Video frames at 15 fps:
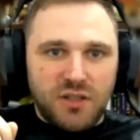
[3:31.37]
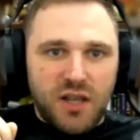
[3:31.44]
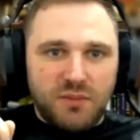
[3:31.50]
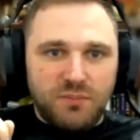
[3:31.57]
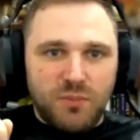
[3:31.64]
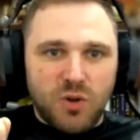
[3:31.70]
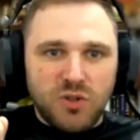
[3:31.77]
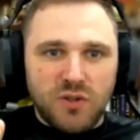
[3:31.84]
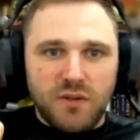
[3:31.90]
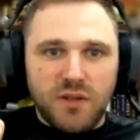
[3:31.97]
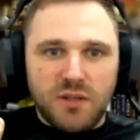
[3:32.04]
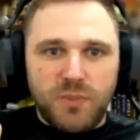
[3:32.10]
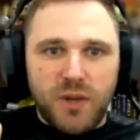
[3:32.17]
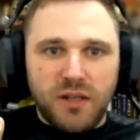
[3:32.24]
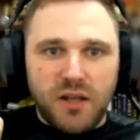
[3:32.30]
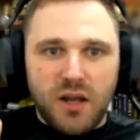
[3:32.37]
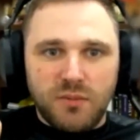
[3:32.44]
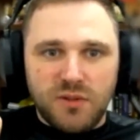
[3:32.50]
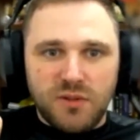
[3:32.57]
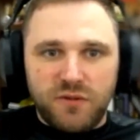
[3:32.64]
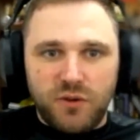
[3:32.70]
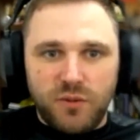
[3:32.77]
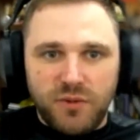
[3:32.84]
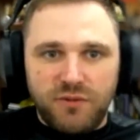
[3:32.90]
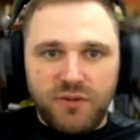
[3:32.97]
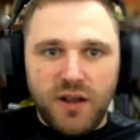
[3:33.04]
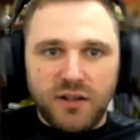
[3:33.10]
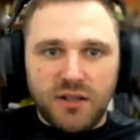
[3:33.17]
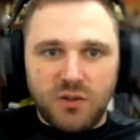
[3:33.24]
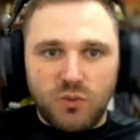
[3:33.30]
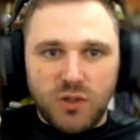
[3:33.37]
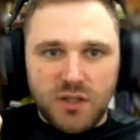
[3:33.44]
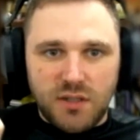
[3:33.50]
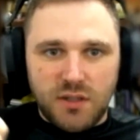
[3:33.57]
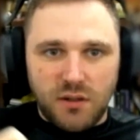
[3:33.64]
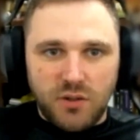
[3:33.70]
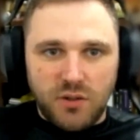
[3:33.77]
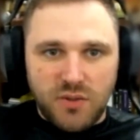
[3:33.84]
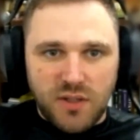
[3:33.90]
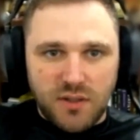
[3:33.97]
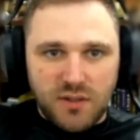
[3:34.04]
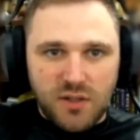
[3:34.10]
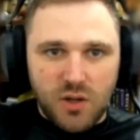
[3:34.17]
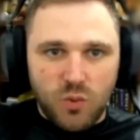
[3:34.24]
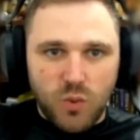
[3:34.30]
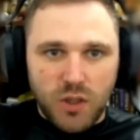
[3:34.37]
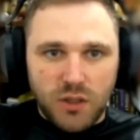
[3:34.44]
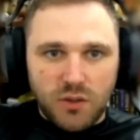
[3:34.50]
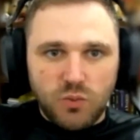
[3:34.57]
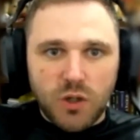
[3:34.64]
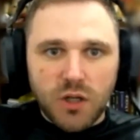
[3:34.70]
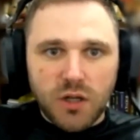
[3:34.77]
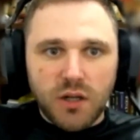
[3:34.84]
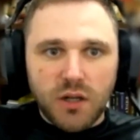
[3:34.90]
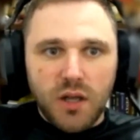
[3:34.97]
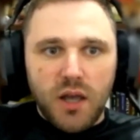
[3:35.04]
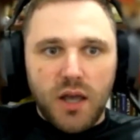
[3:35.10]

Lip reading: that most of this pain comes from the fact that we're still using ZIO 1 at work.